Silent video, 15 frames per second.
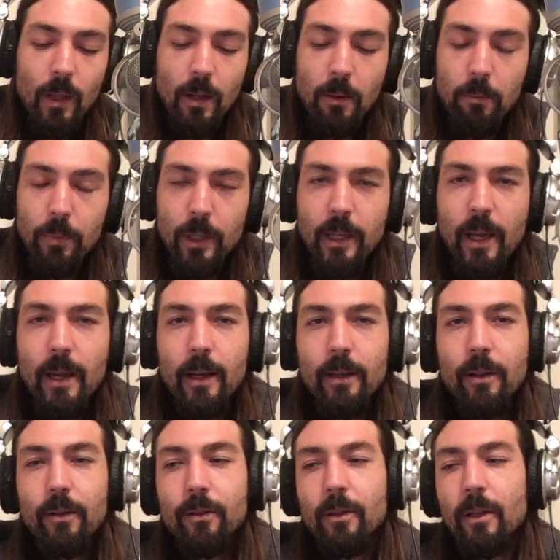But yeah,
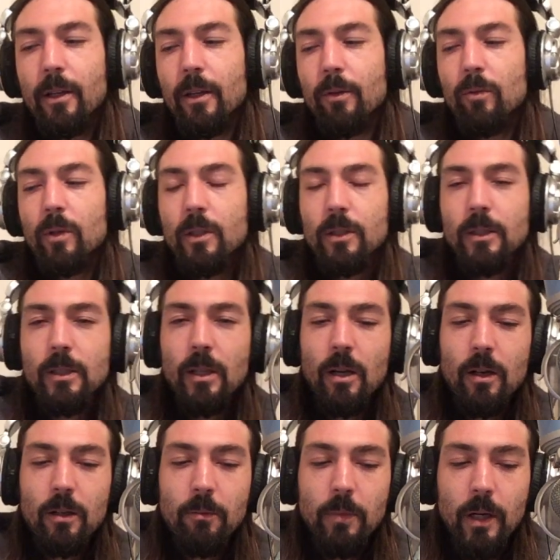another thing I wanted to
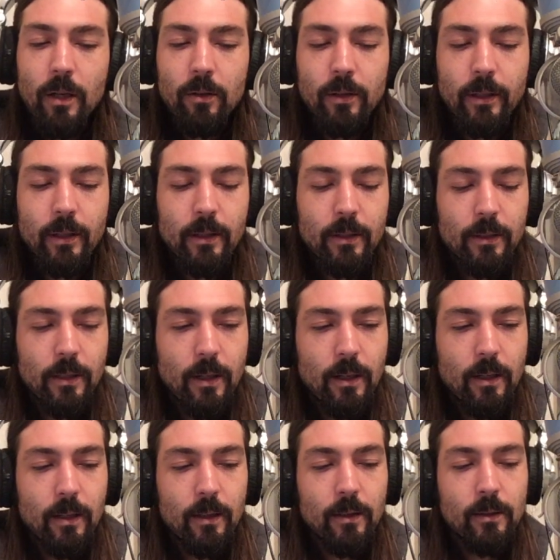talk about is
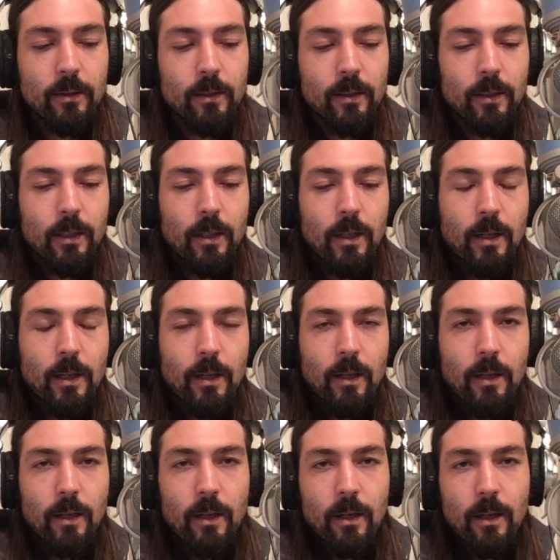
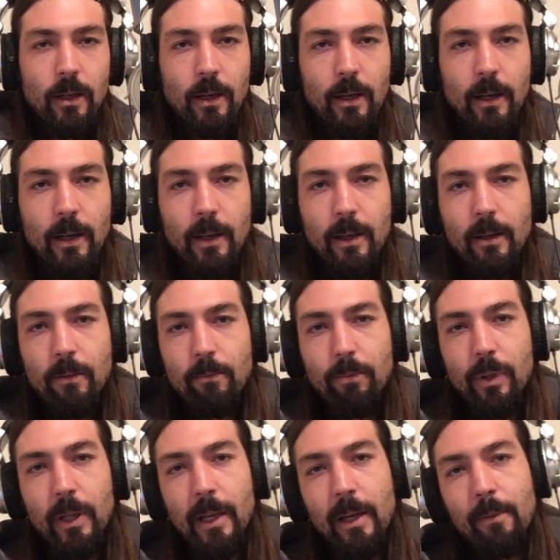I am
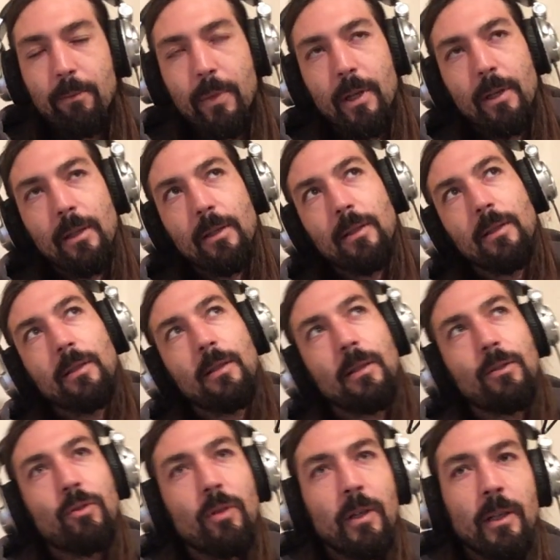plant based. I
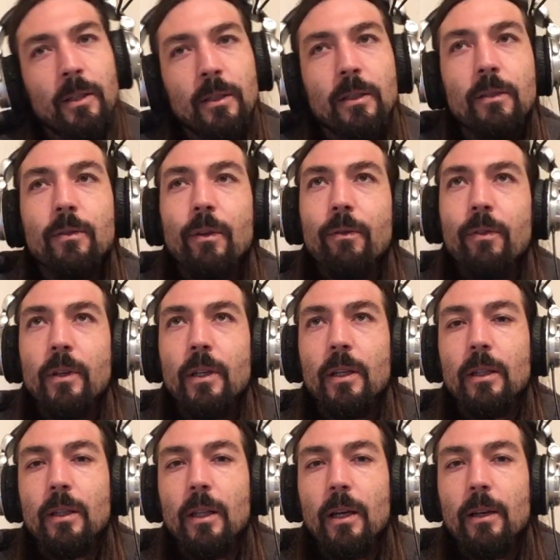try and live a
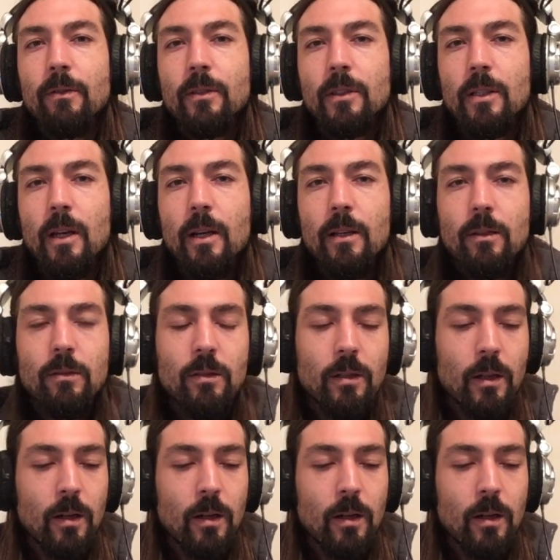vegan lifestyle.